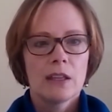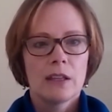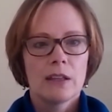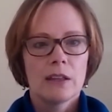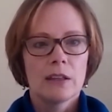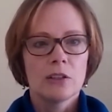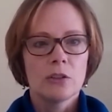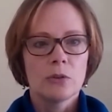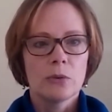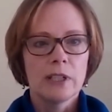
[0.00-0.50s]

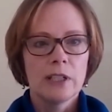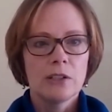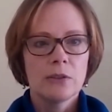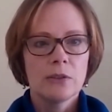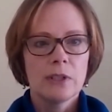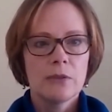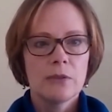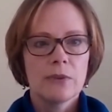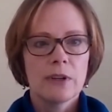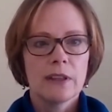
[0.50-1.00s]
The
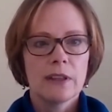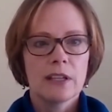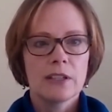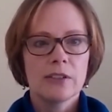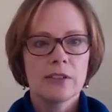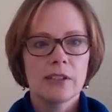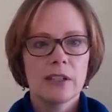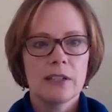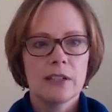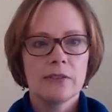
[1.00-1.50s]
2021
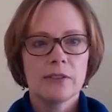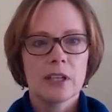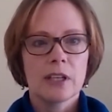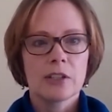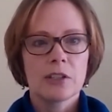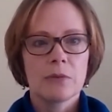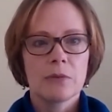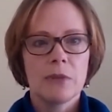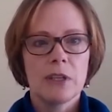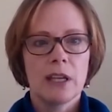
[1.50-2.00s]
legislative
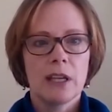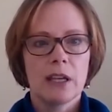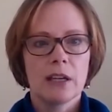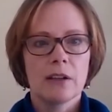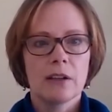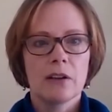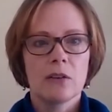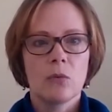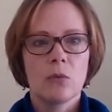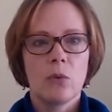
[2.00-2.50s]
session began
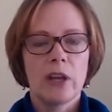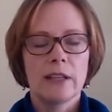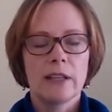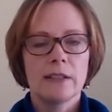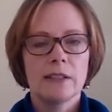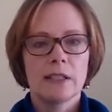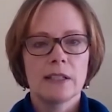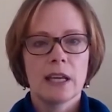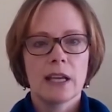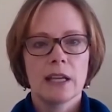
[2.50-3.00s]
on
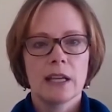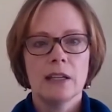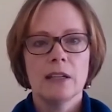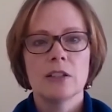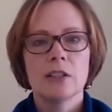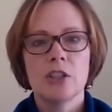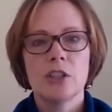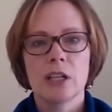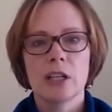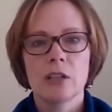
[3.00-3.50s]
Wednesday,
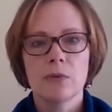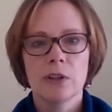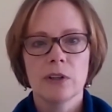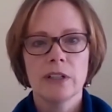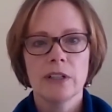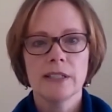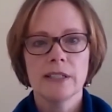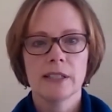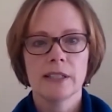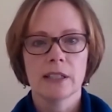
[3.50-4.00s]

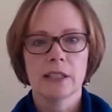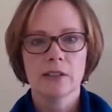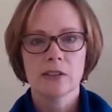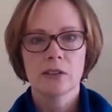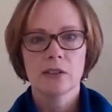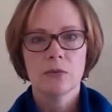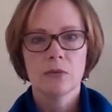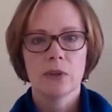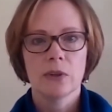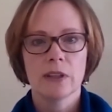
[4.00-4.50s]
January
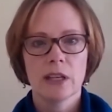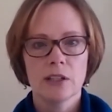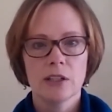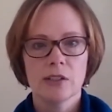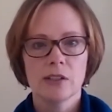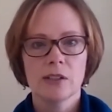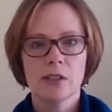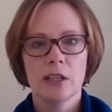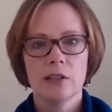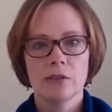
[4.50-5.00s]
6th, when
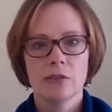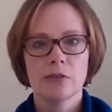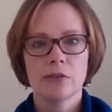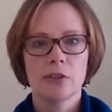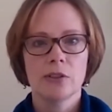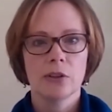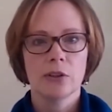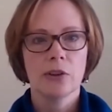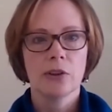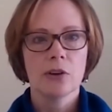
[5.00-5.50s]
legislators
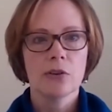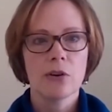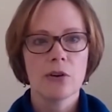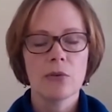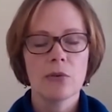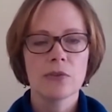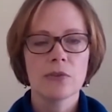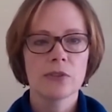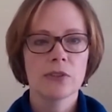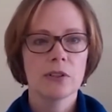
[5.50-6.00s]
took their
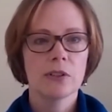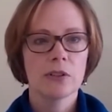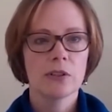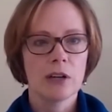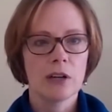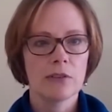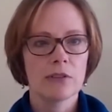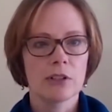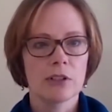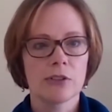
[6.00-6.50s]
oaths.
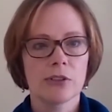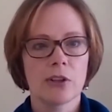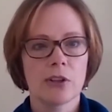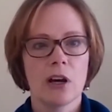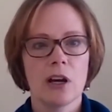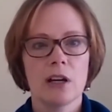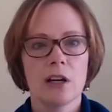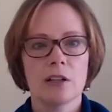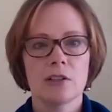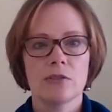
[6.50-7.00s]
Governor
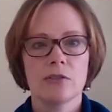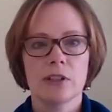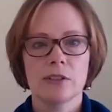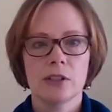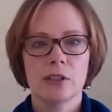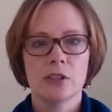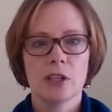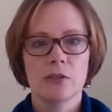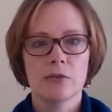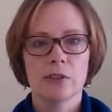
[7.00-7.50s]
Scott addressed
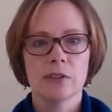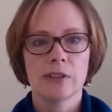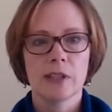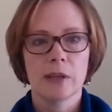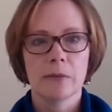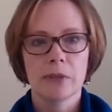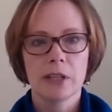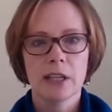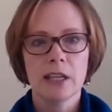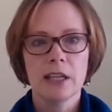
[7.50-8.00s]
the General
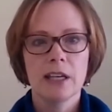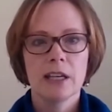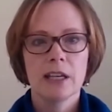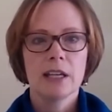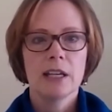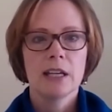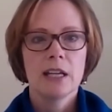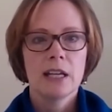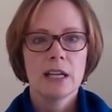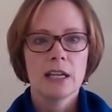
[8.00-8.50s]
Assembly
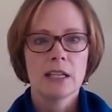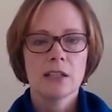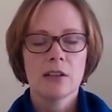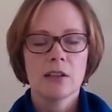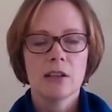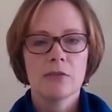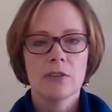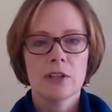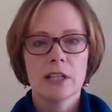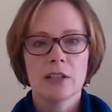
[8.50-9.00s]
and
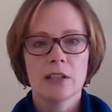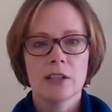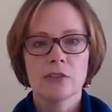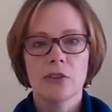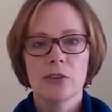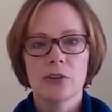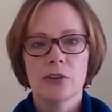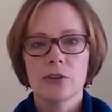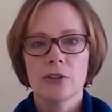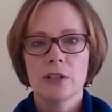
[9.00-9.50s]
delivered his
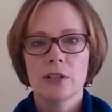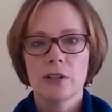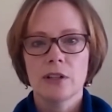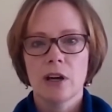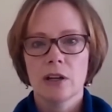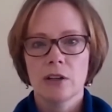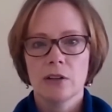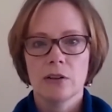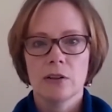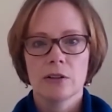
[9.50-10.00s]
third
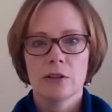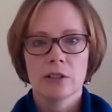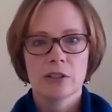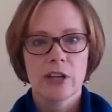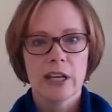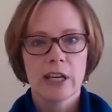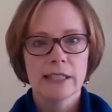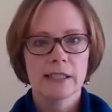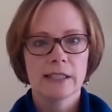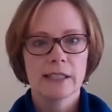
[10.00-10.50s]
inaugural
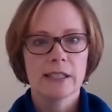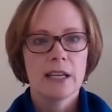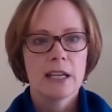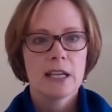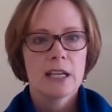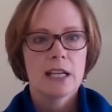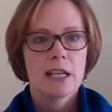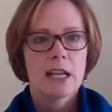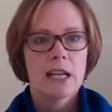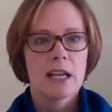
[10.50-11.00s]
address,
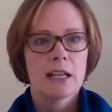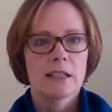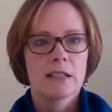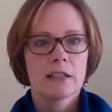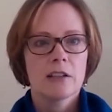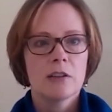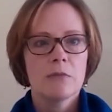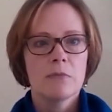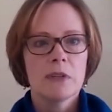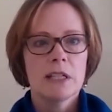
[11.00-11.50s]

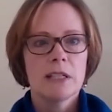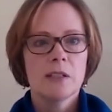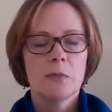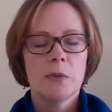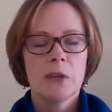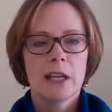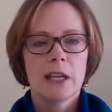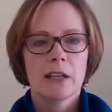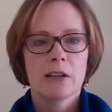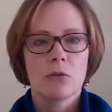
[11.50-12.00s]
and committees
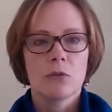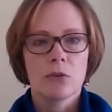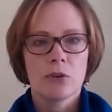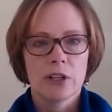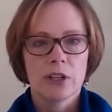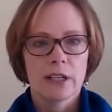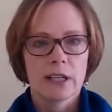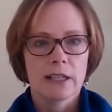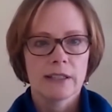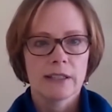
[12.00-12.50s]
began
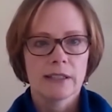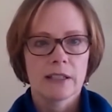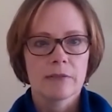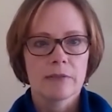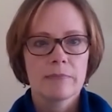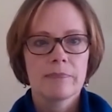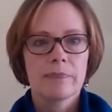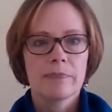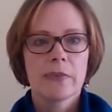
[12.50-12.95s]
organizing.